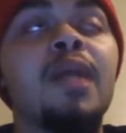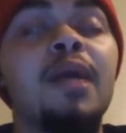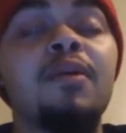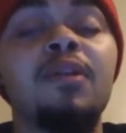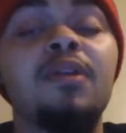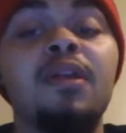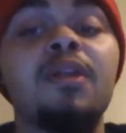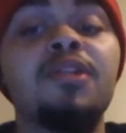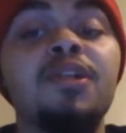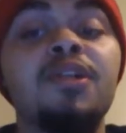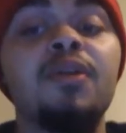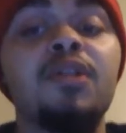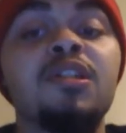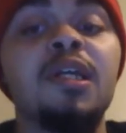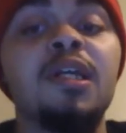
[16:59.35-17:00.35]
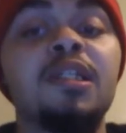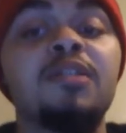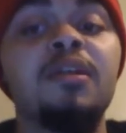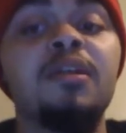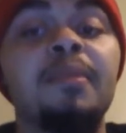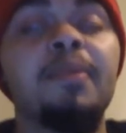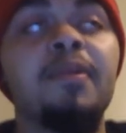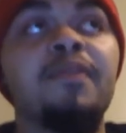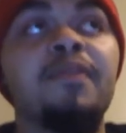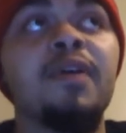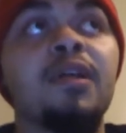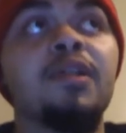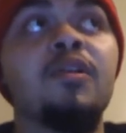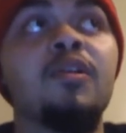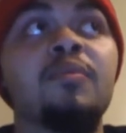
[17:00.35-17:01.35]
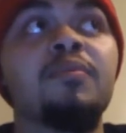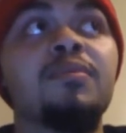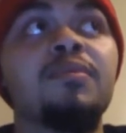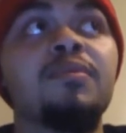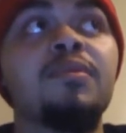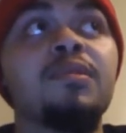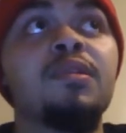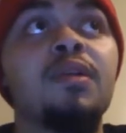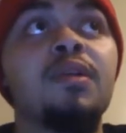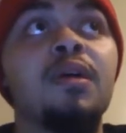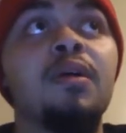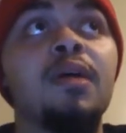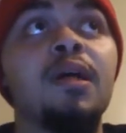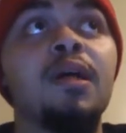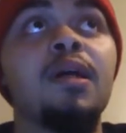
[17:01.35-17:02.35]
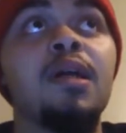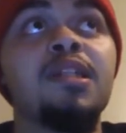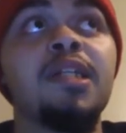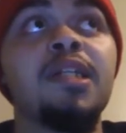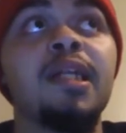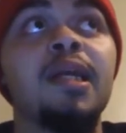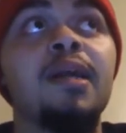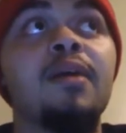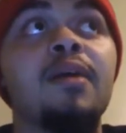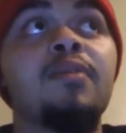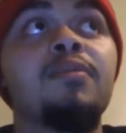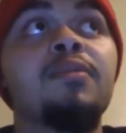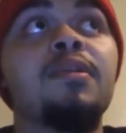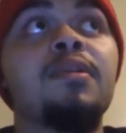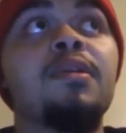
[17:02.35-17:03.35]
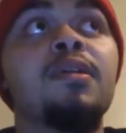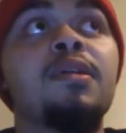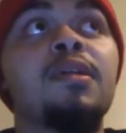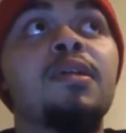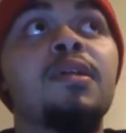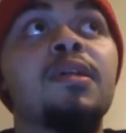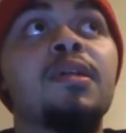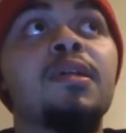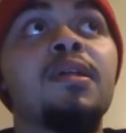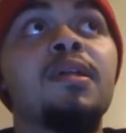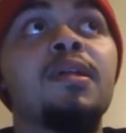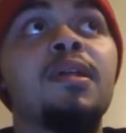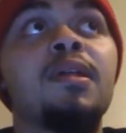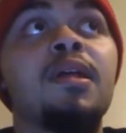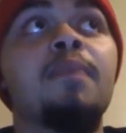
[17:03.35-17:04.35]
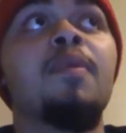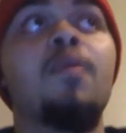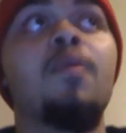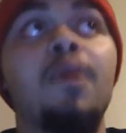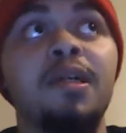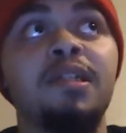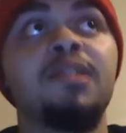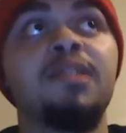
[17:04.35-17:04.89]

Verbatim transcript: The show looks like it's gonna be pretty fucking dope. So I check that out. I'm gonna watch